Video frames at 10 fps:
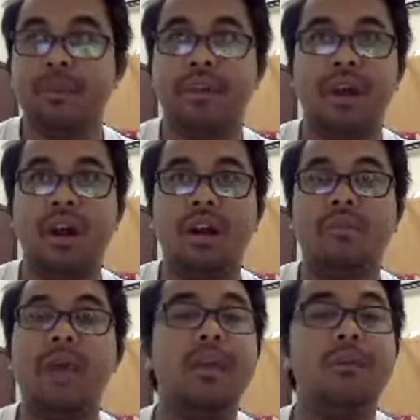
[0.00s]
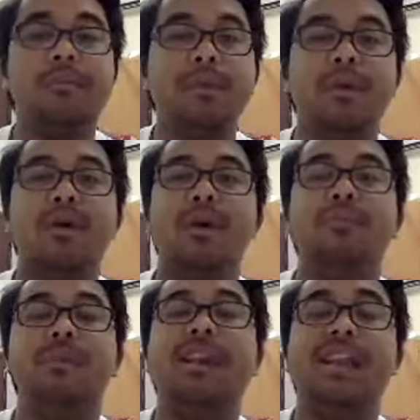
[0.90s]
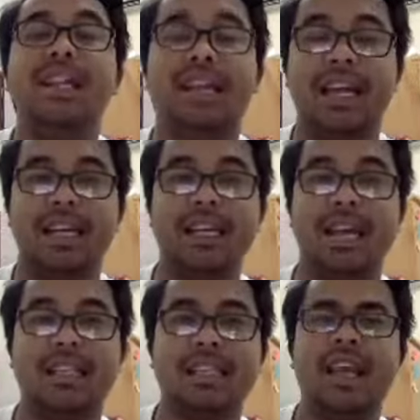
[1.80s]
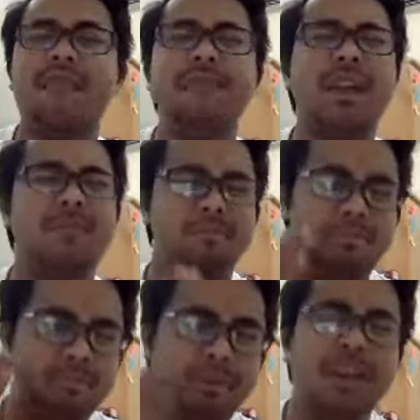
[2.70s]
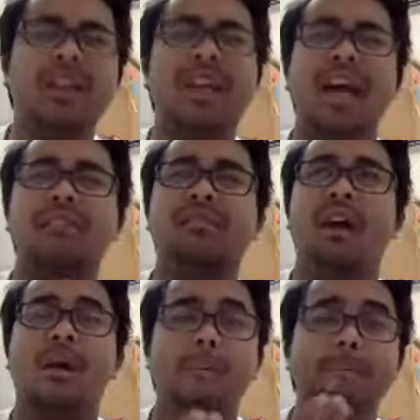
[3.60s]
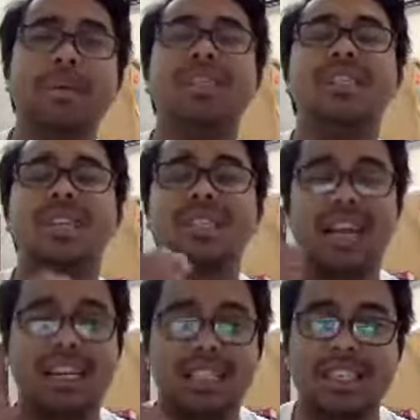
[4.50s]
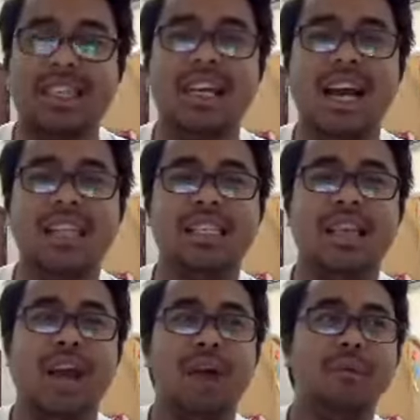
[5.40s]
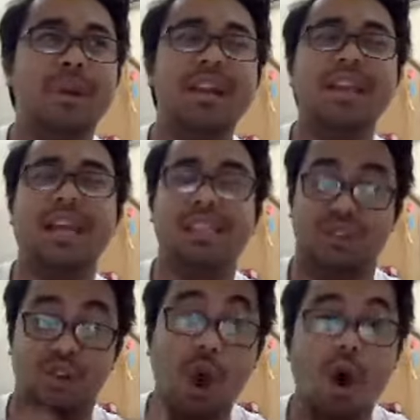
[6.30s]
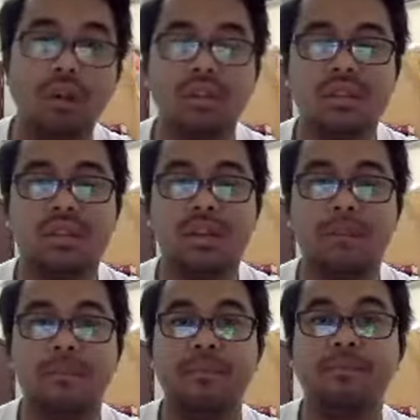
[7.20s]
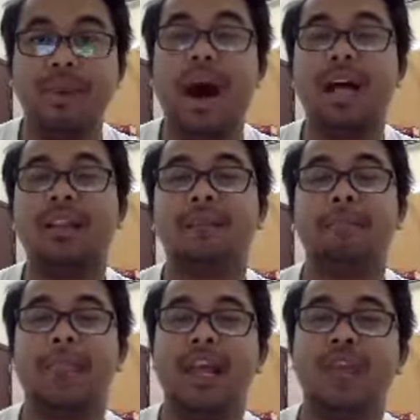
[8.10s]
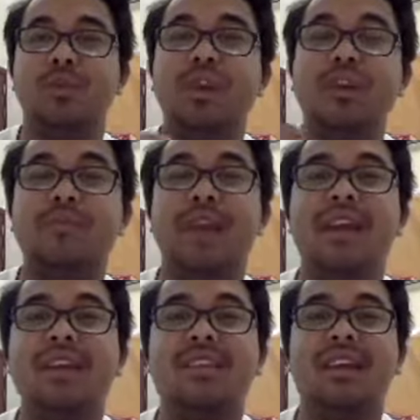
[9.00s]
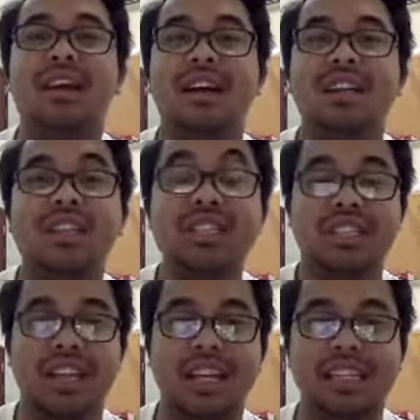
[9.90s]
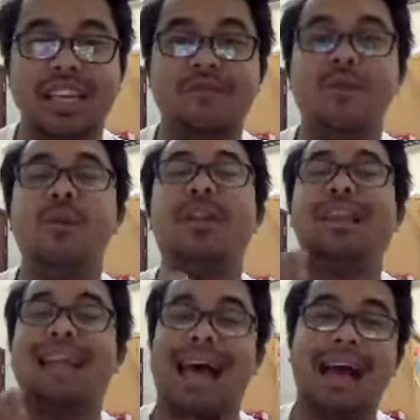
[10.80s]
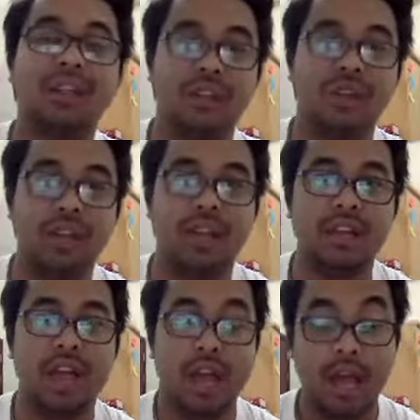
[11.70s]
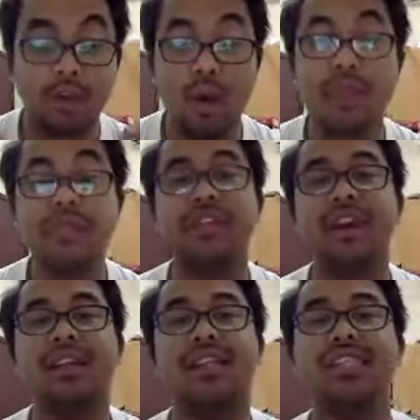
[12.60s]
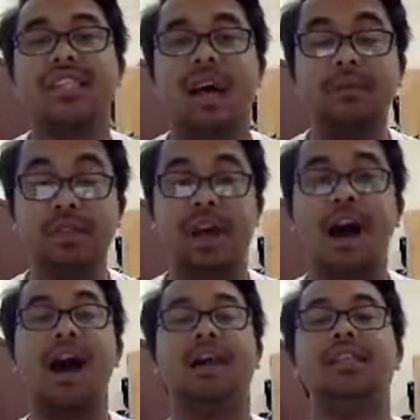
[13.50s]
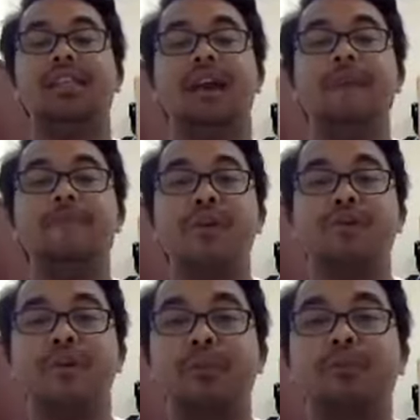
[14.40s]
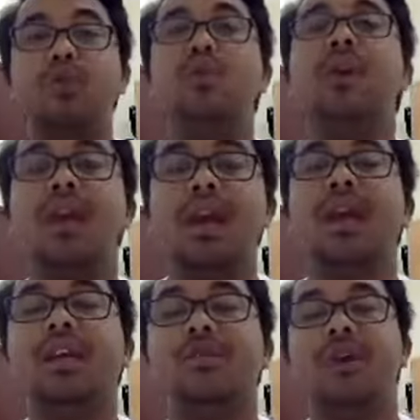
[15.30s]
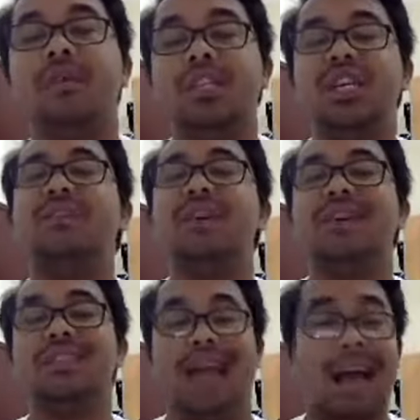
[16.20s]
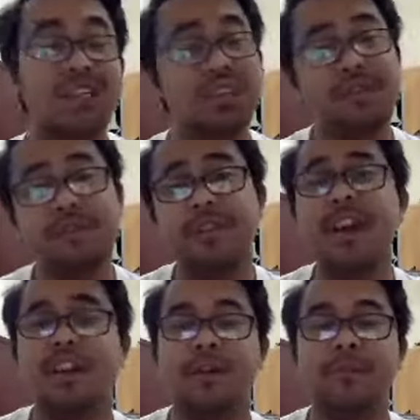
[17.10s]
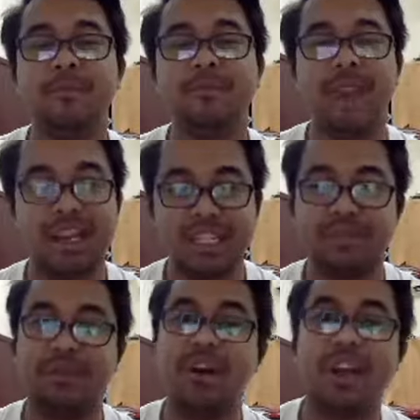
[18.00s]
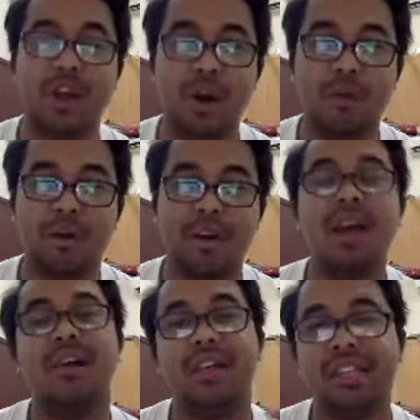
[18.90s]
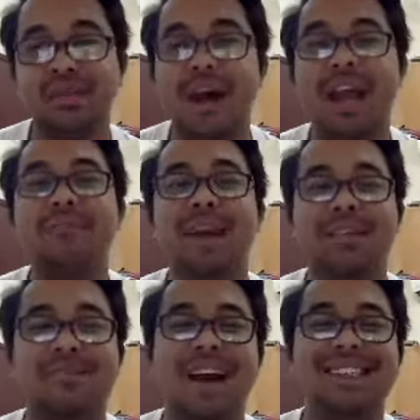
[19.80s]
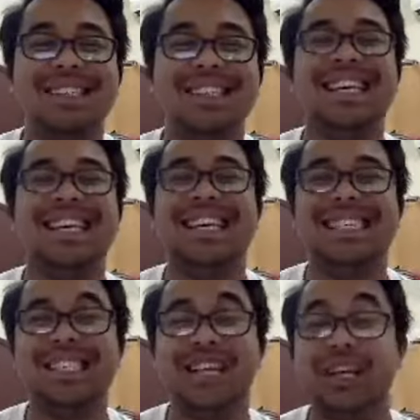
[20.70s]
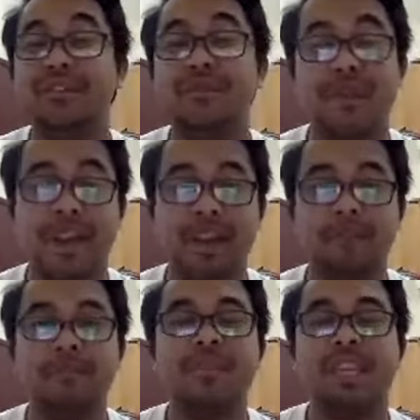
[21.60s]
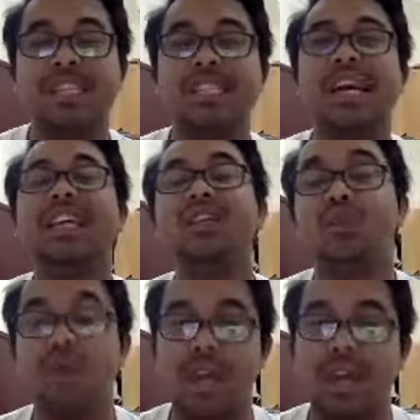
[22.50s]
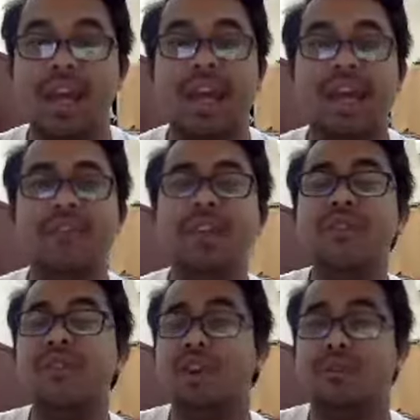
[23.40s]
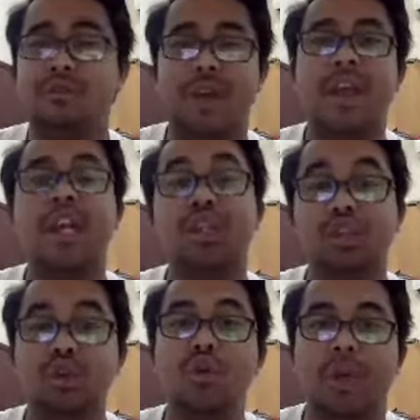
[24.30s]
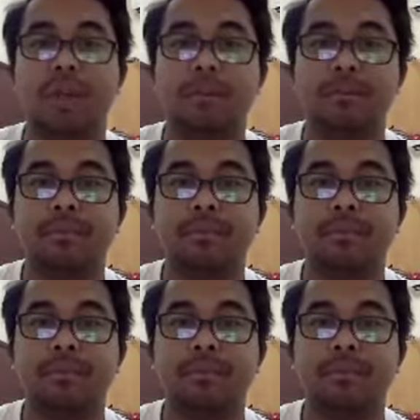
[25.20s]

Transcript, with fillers: There are many people who have brilliant ideas. They have many brilliant business ideas, brilliant goals, but it will remain useless if we will not act on it. And one thing that stops us from doing it, from achieving it, is actually fear. And it's very common. That's why my advice is start afraid. Start weak. Even if you're afraid, do it.